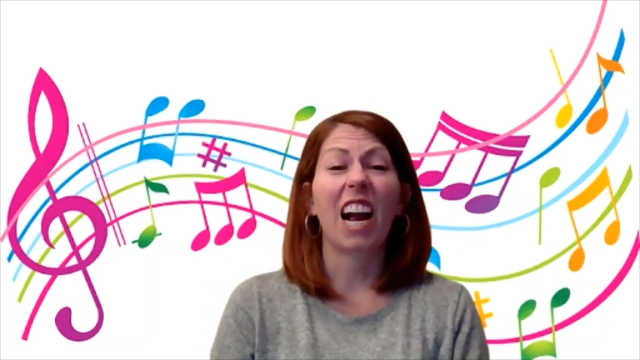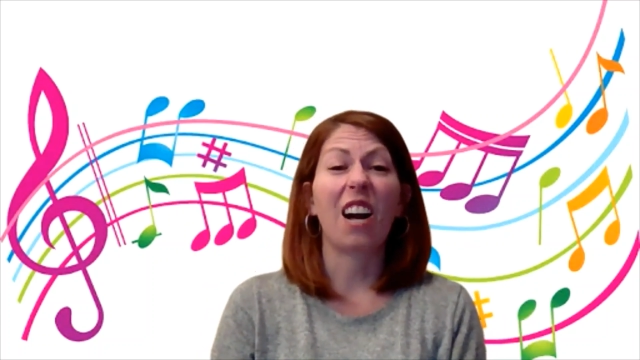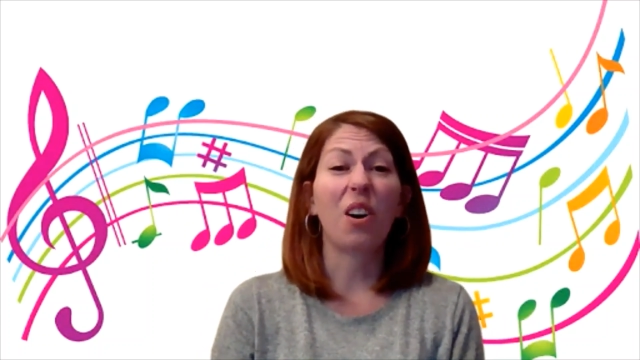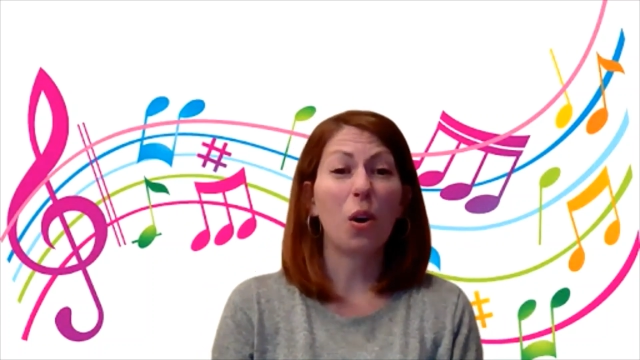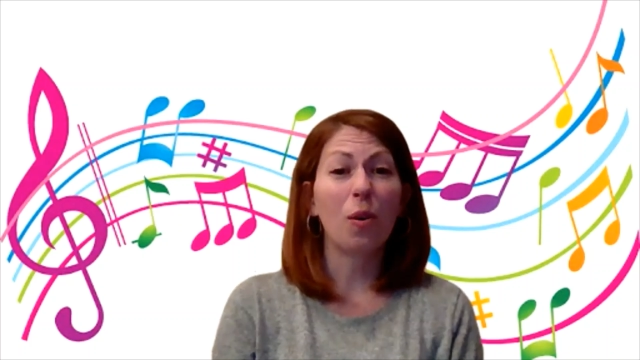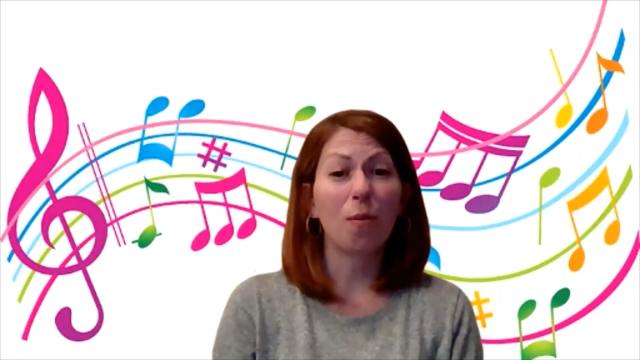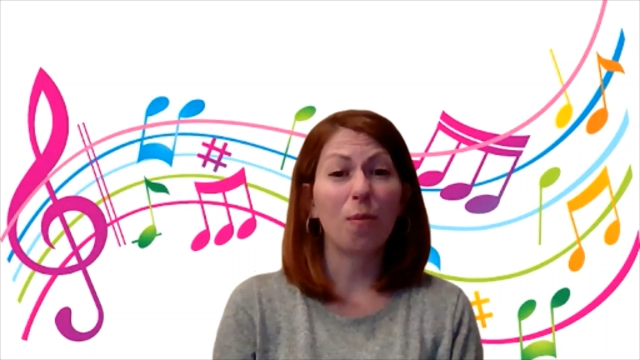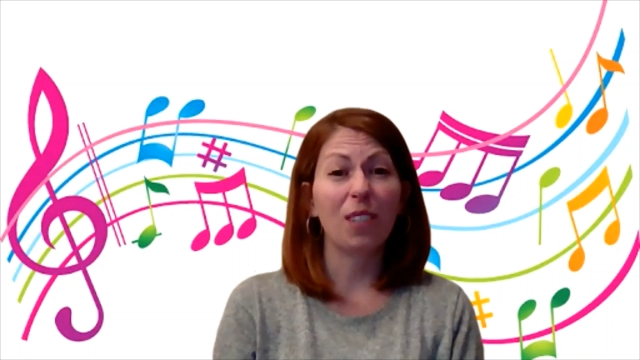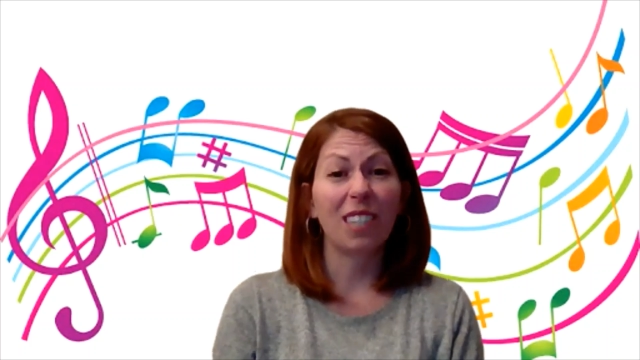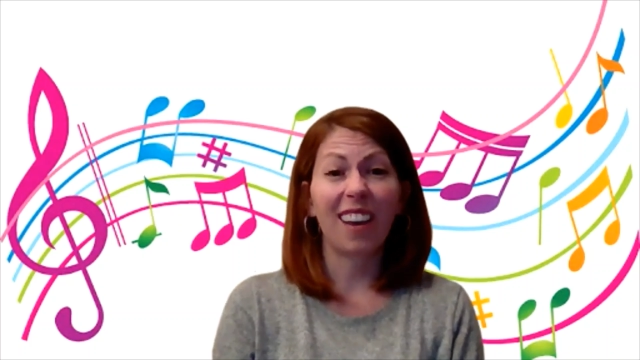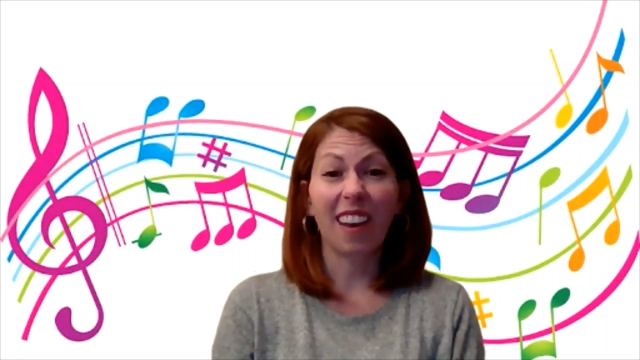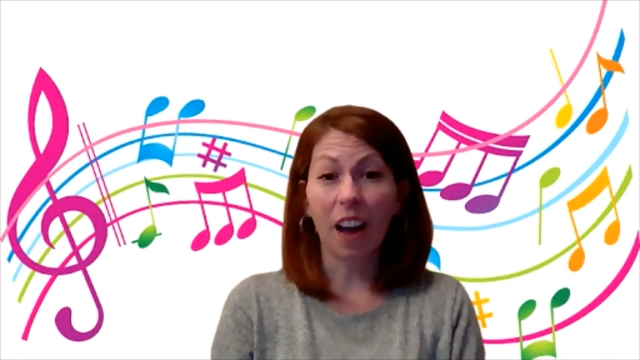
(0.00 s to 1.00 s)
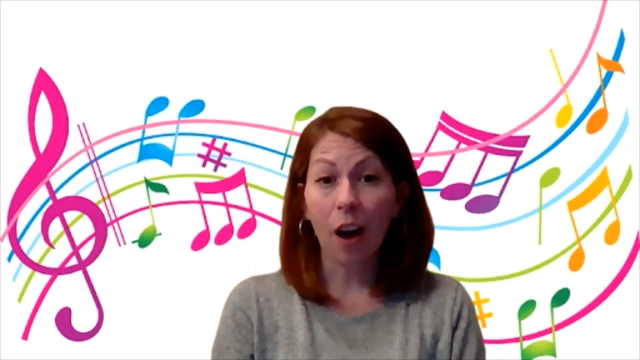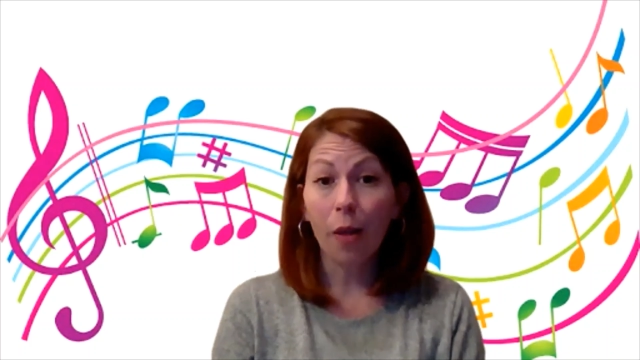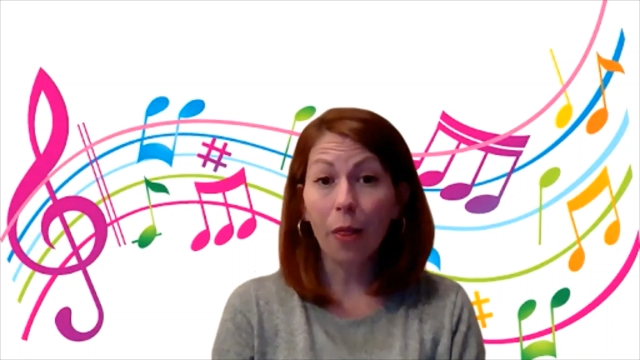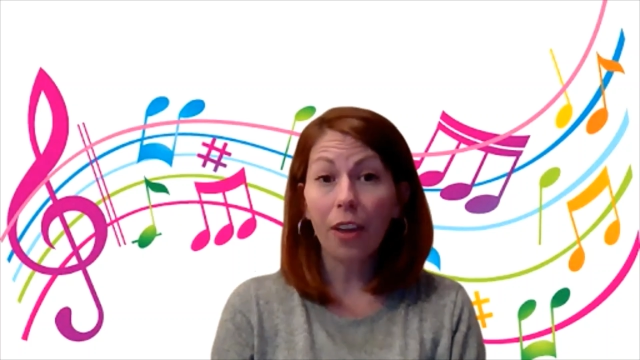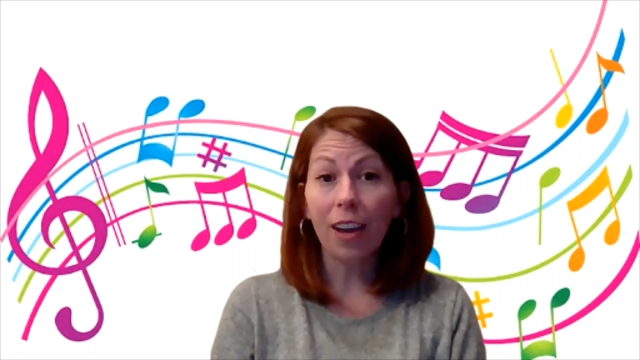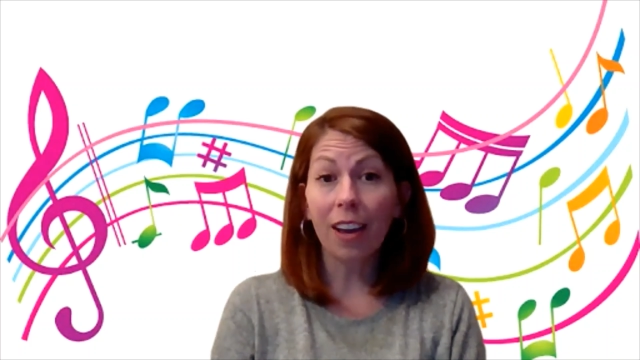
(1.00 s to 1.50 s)
at home, staying
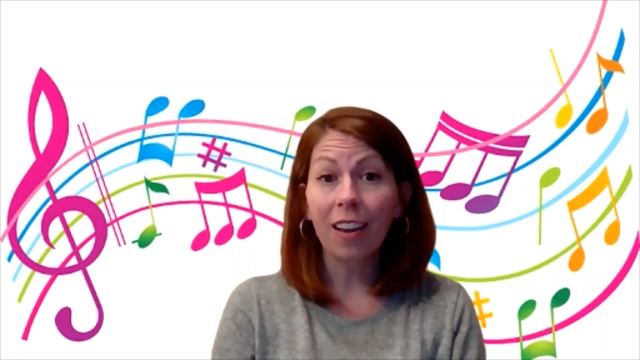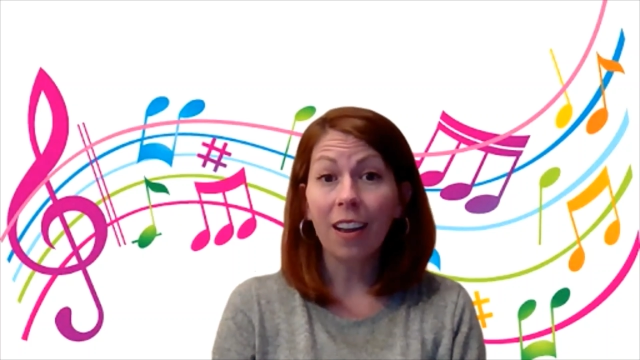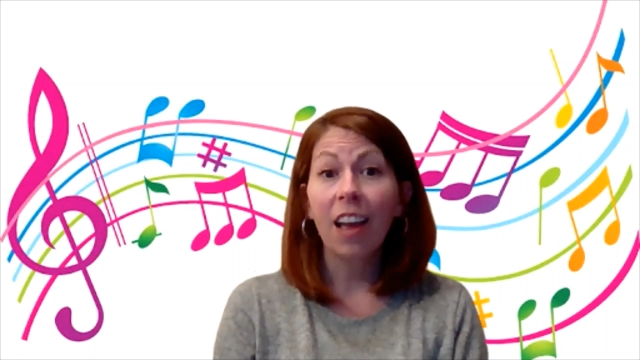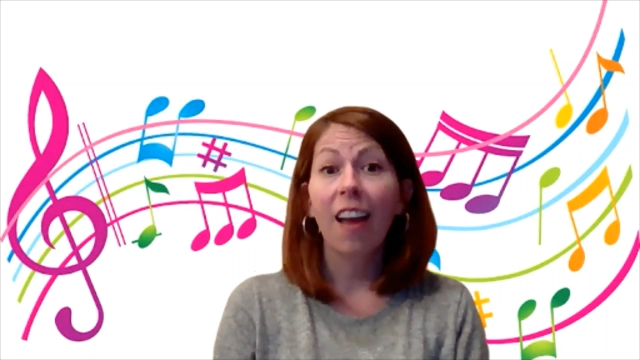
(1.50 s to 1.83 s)
healthy,